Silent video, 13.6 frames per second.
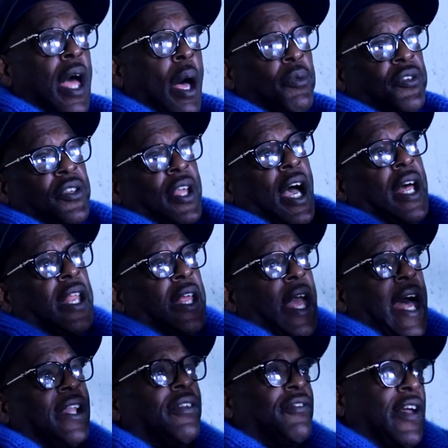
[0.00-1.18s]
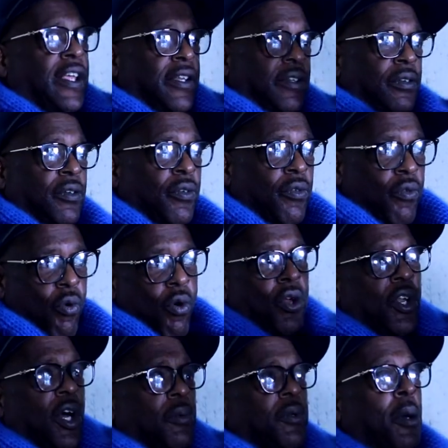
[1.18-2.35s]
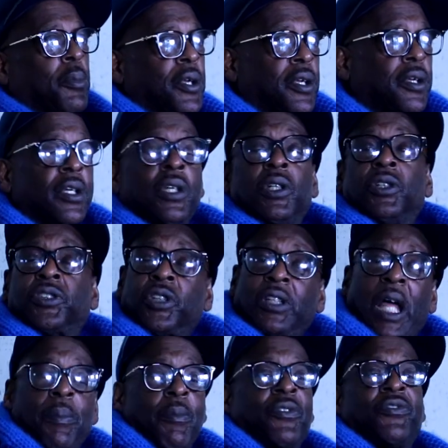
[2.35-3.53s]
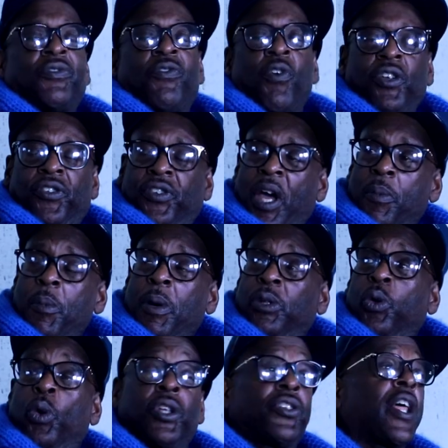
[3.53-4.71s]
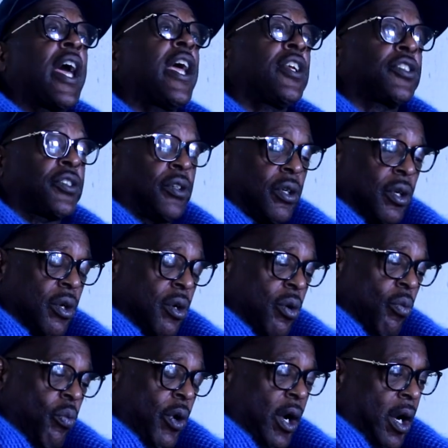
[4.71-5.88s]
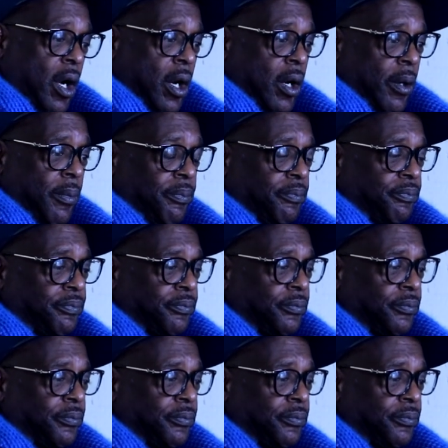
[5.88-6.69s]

I'm seeing how they elevate growing up. You know what I mean? So like for example, my daughter Deja, when um